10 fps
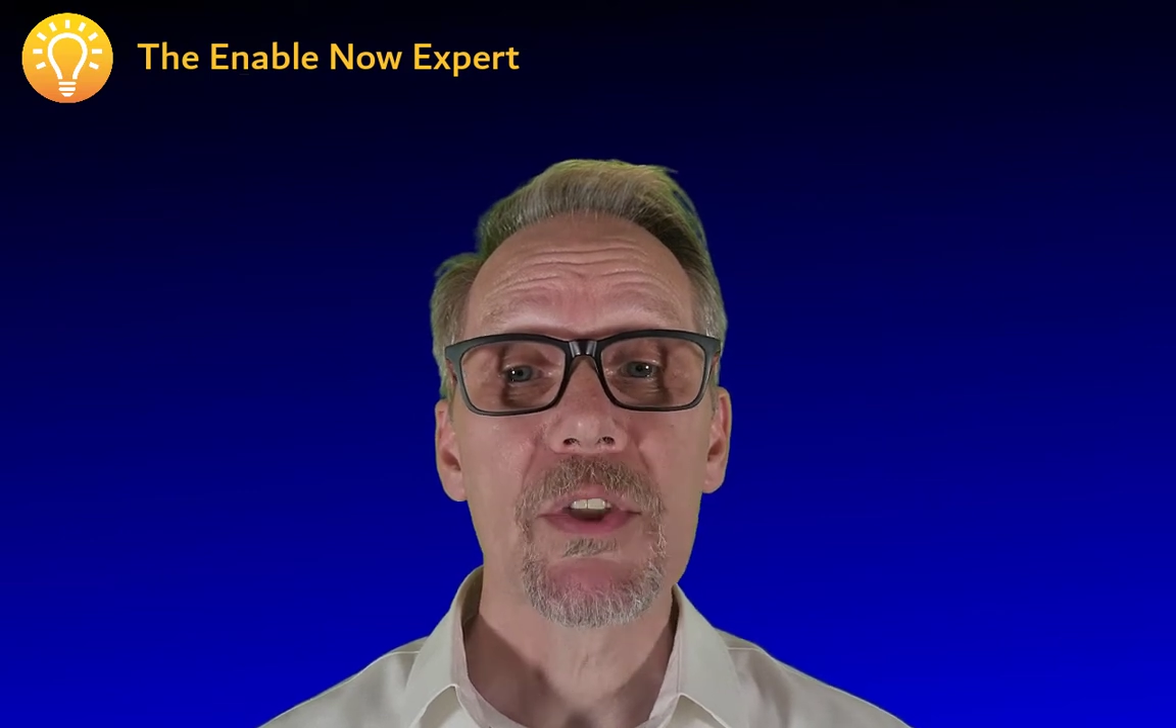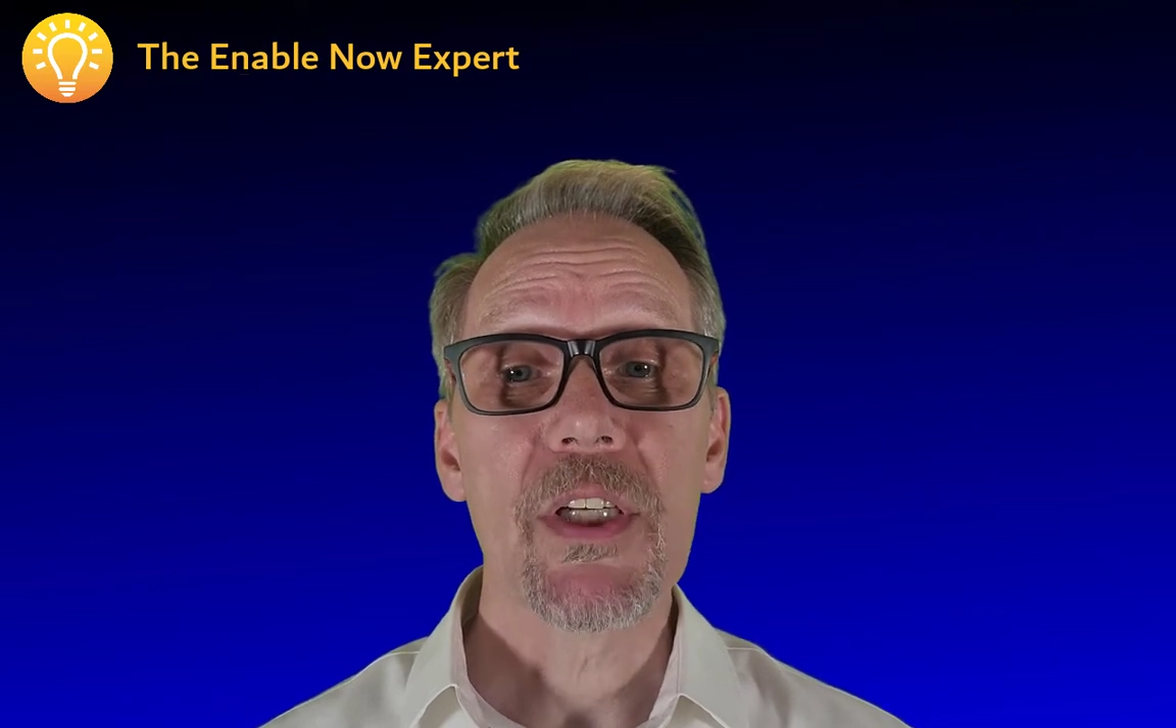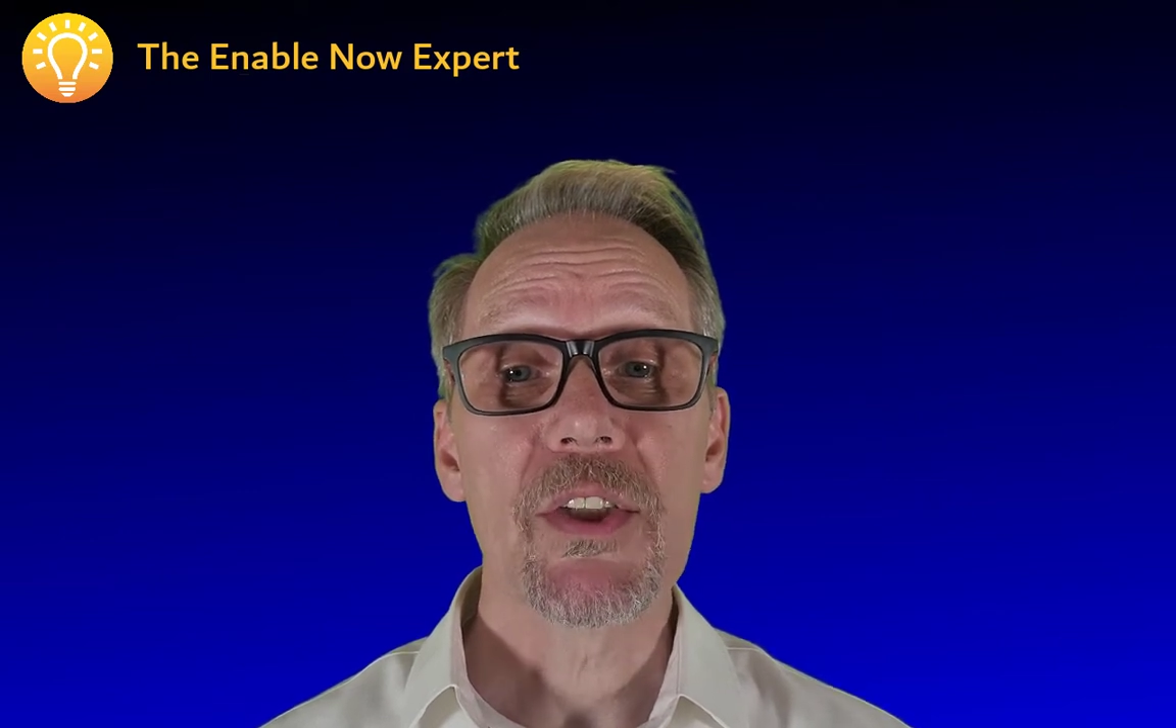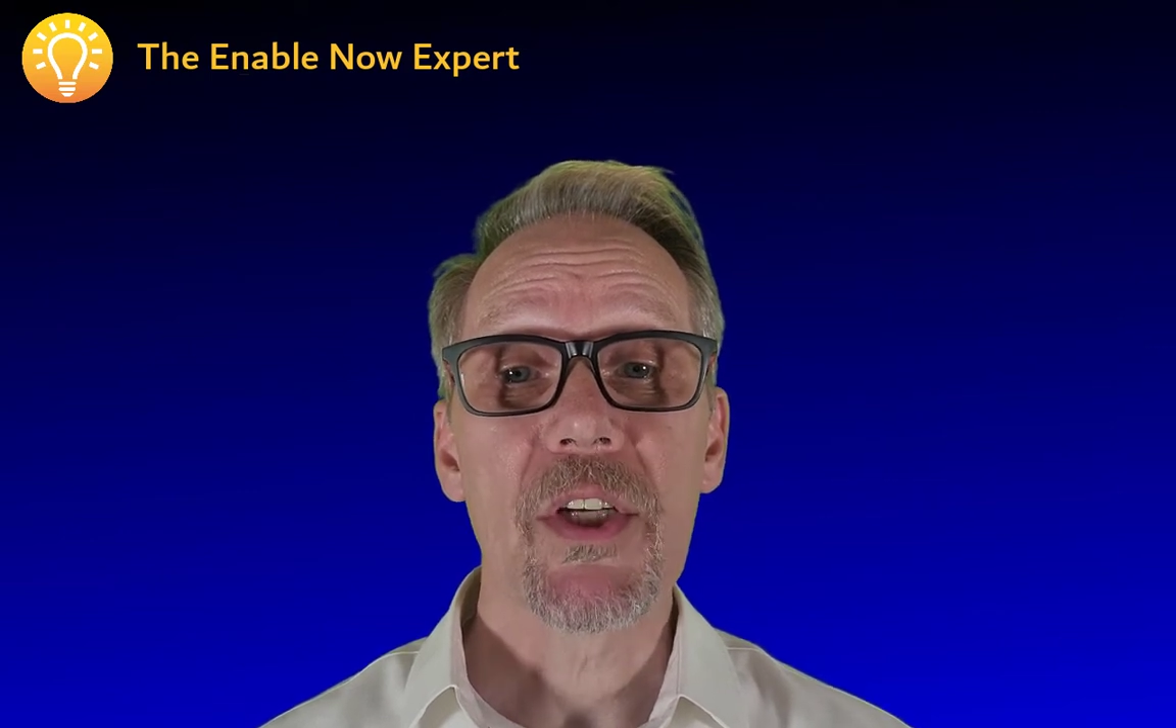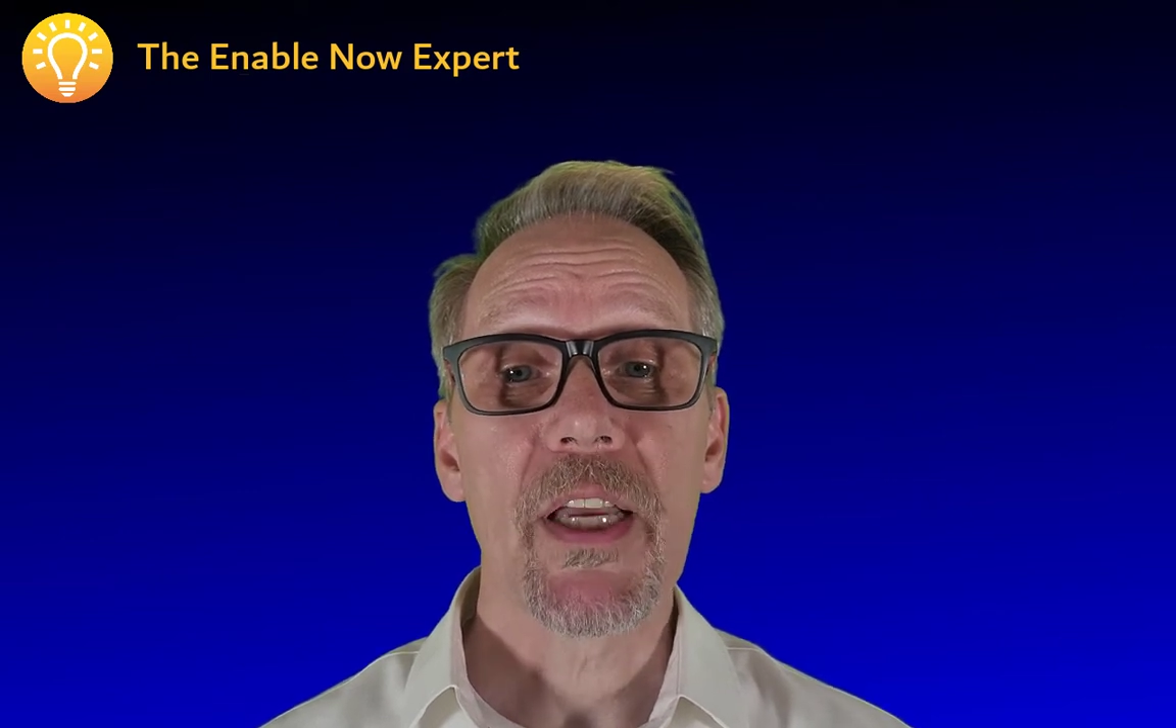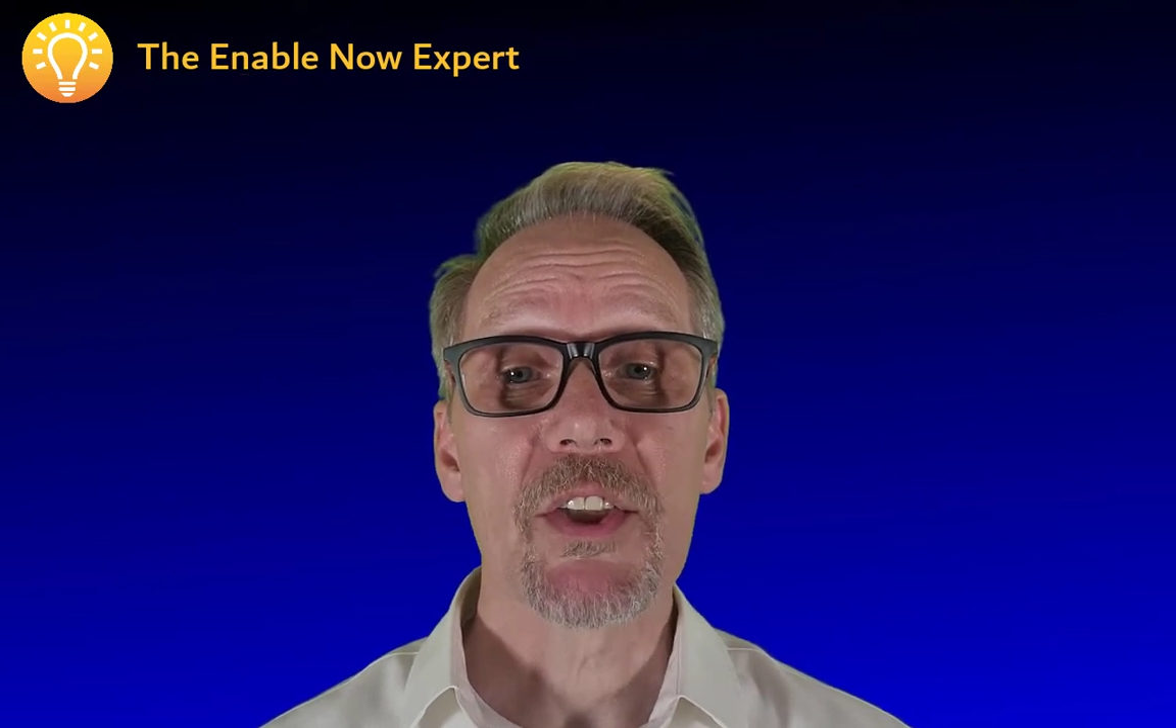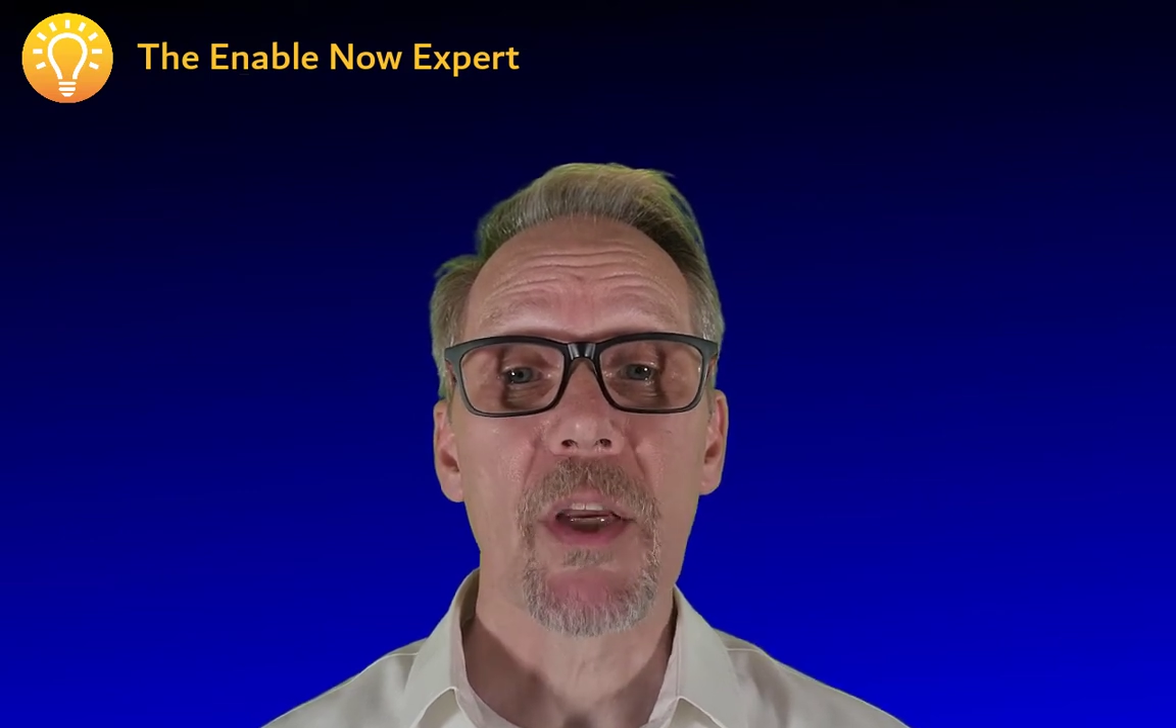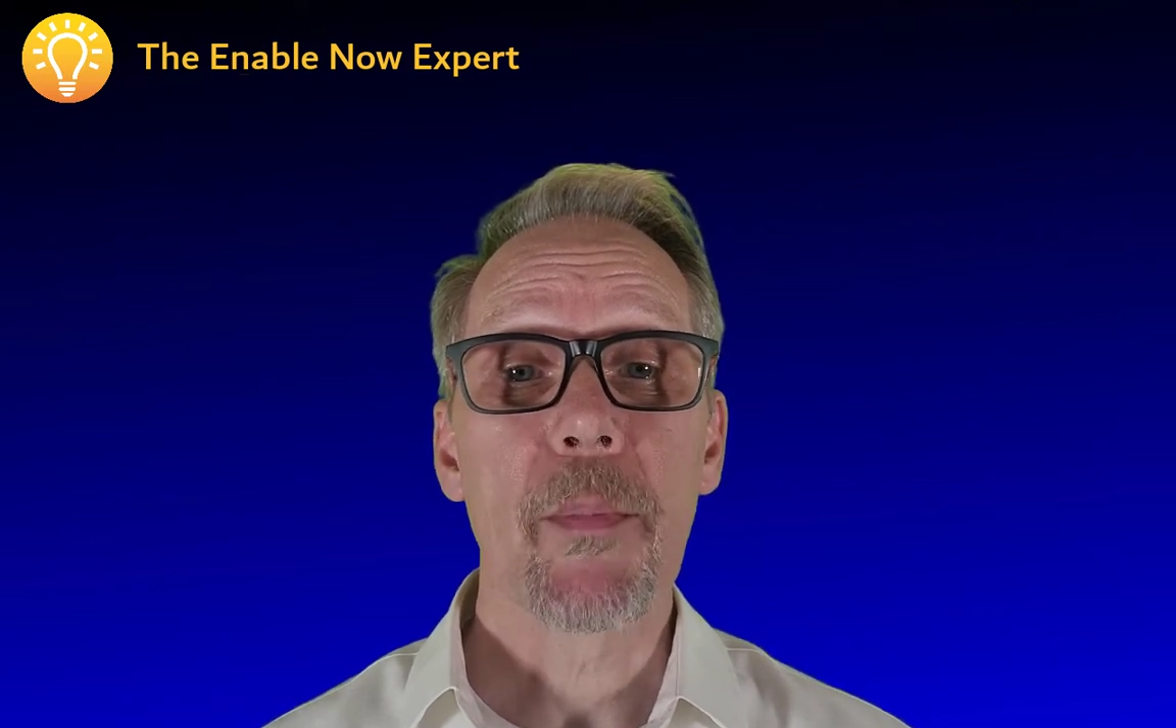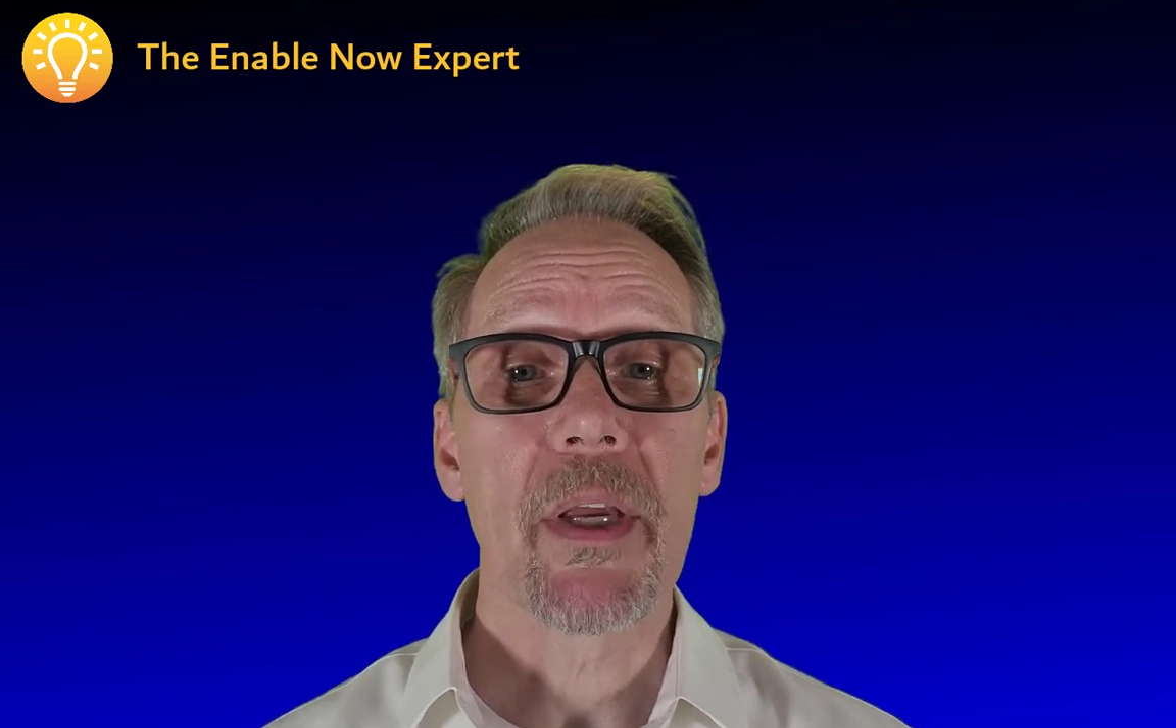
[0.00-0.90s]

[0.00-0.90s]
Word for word: teaching SAP